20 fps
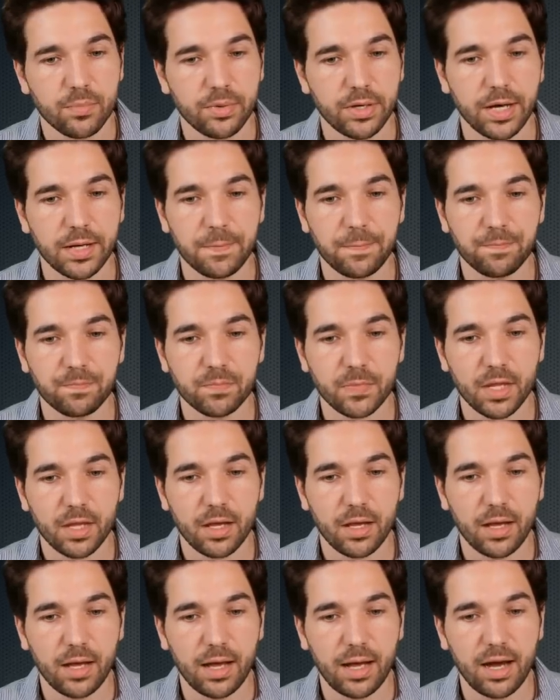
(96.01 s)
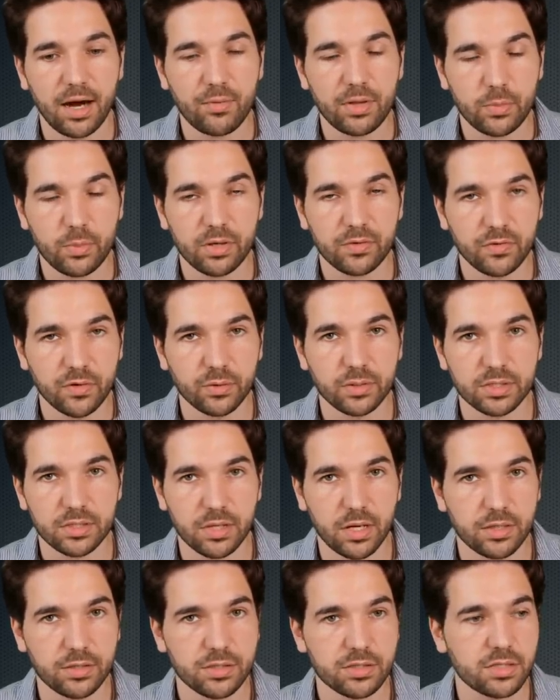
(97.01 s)
But I really want to focus
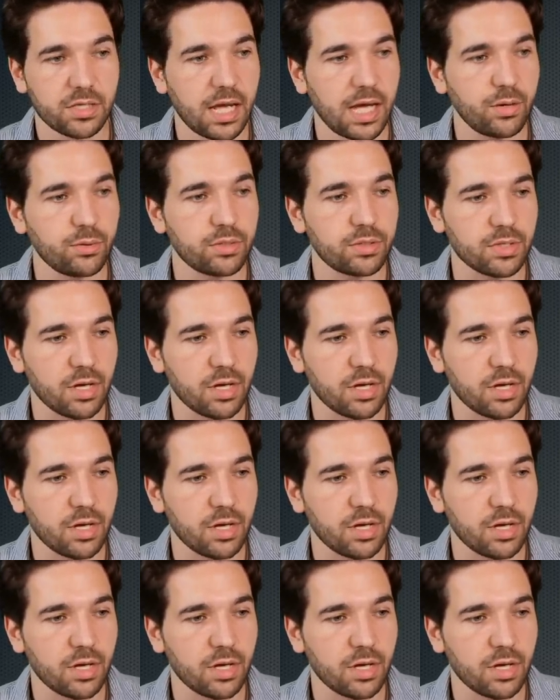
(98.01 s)
on just how